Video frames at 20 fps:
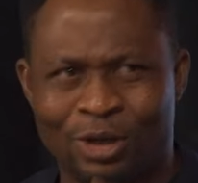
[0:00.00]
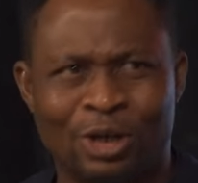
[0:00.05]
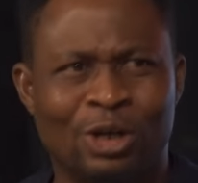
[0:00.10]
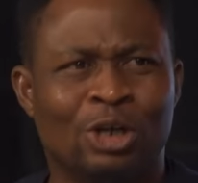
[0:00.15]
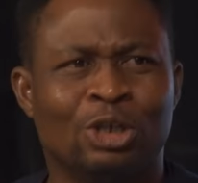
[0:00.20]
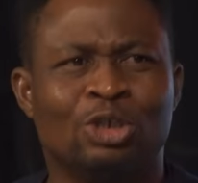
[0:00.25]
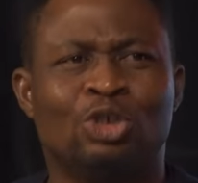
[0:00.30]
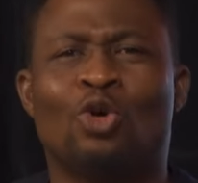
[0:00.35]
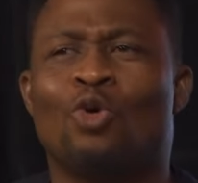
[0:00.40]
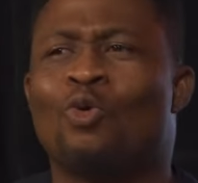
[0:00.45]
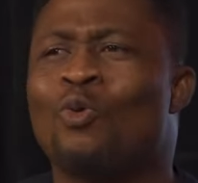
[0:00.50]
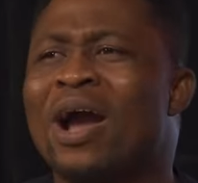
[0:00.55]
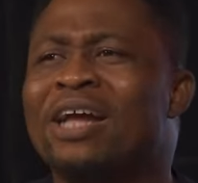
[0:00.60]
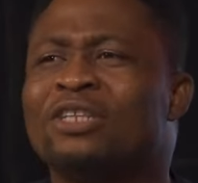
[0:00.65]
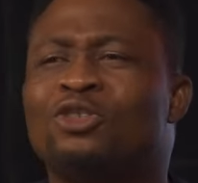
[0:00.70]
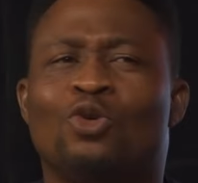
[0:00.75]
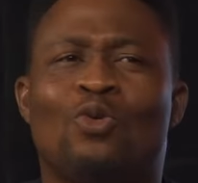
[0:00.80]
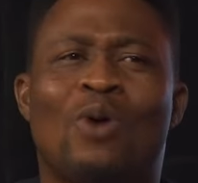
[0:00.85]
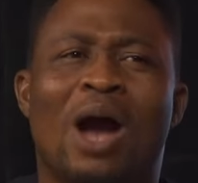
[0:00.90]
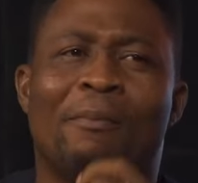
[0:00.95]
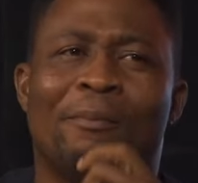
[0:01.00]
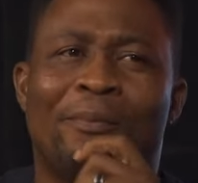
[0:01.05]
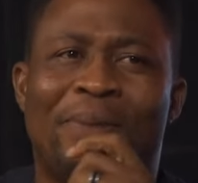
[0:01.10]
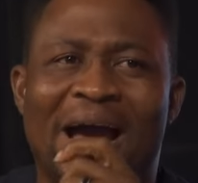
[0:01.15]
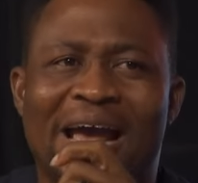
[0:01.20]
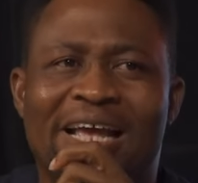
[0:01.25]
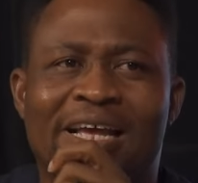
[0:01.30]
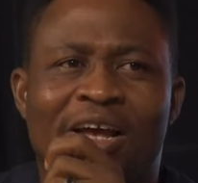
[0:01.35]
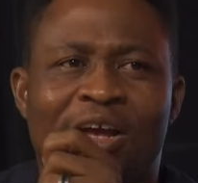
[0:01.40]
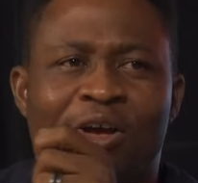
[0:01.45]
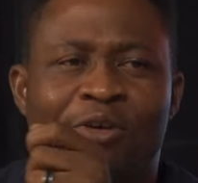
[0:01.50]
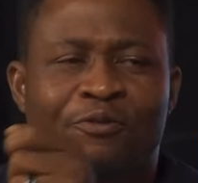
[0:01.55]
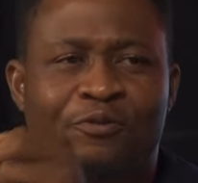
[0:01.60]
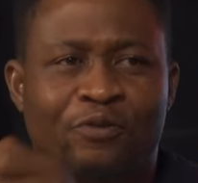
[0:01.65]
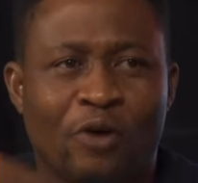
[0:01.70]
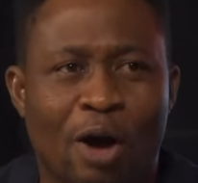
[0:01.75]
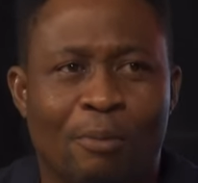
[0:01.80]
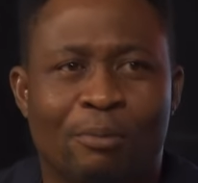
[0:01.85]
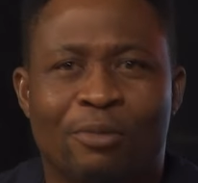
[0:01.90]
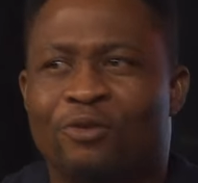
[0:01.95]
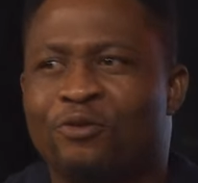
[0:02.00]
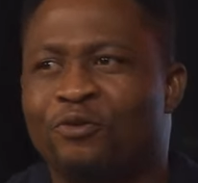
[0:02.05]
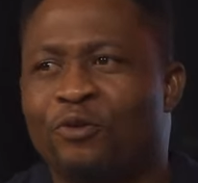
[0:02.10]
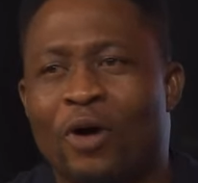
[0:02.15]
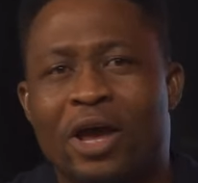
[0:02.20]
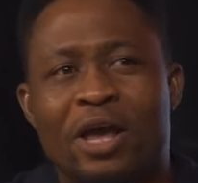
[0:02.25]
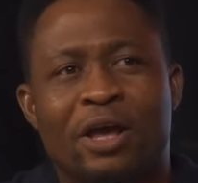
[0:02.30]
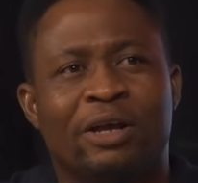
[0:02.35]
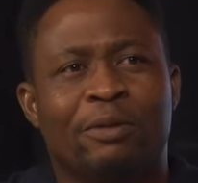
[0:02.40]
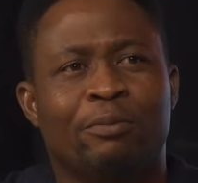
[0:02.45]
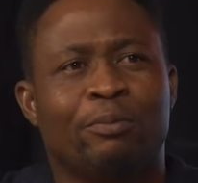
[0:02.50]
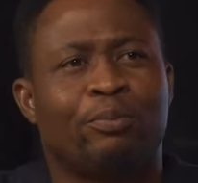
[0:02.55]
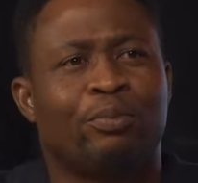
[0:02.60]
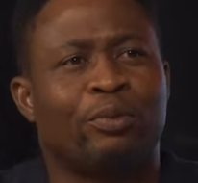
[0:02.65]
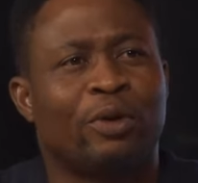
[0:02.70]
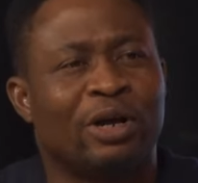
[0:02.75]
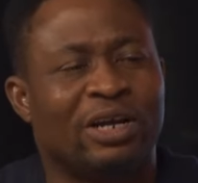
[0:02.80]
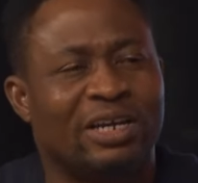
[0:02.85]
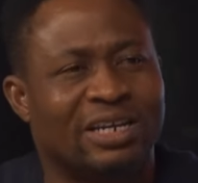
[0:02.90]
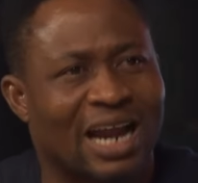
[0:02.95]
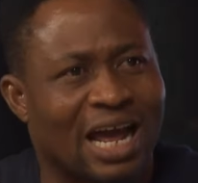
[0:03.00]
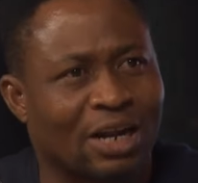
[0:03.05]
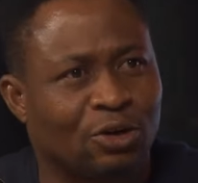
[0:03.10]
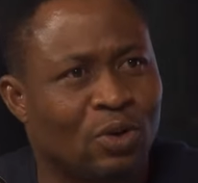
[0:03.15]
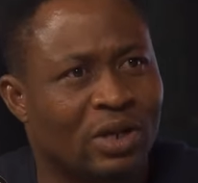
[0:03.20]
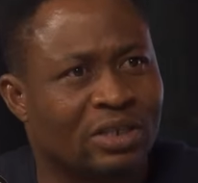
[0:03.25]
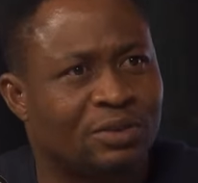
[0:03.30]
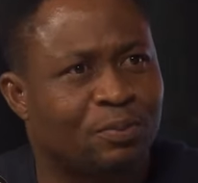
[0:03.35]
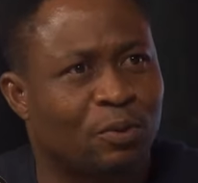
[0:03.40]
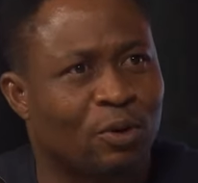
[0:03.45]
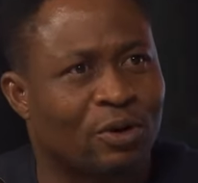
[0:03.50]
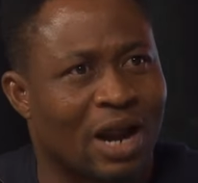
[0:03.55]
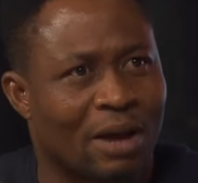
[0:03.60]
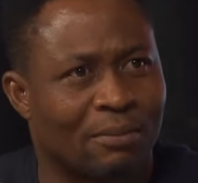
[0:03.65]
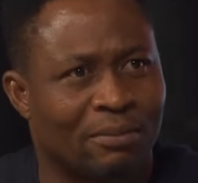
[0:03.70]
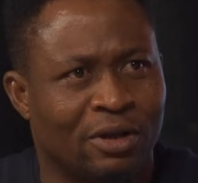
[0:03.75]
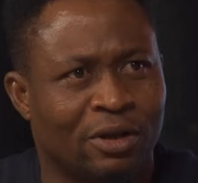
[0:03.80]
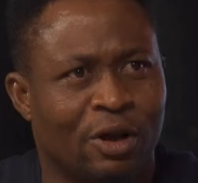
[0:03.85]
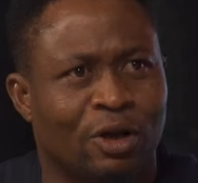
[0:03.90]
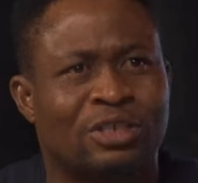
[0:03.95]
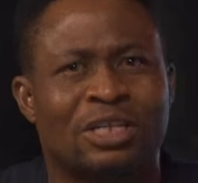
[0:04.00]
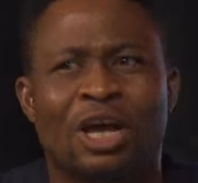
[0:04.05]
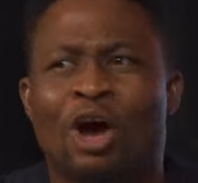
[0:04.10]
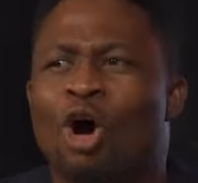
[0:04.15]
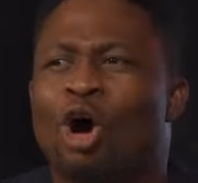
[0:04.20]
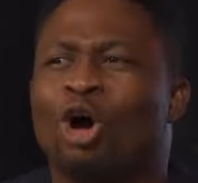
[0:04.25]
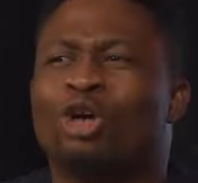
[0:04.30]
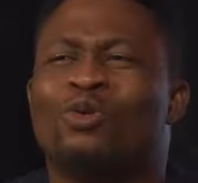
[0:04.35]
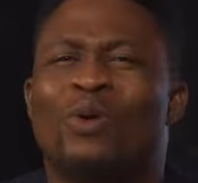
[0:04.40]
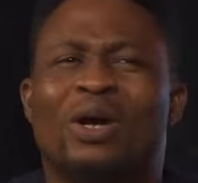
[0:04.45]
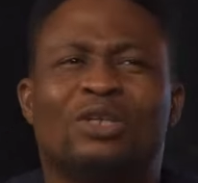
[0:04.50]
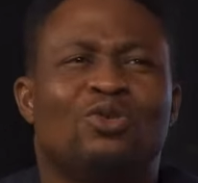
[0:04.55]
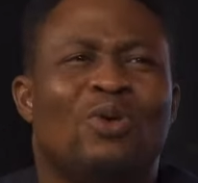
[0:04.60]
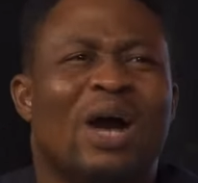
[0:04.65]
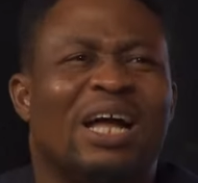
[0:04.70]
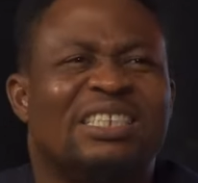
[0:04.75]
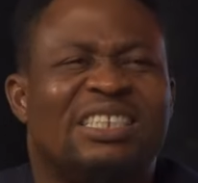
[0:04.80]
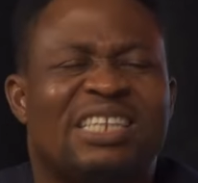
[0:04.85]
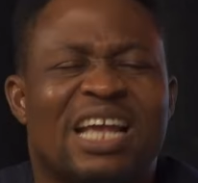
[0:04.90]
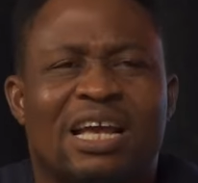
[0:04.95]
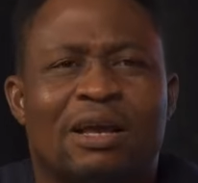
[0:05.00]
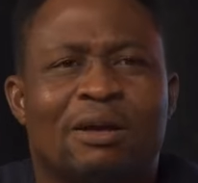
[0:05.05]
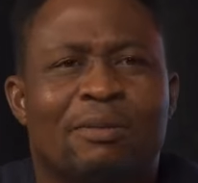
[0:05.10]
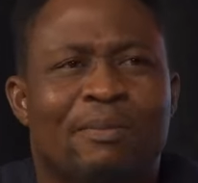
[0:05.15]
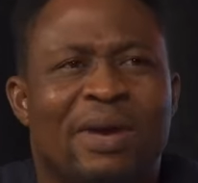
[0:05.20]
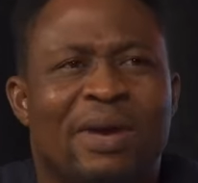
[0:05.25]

You went to go and buy form for a graduate program, or you went to go and make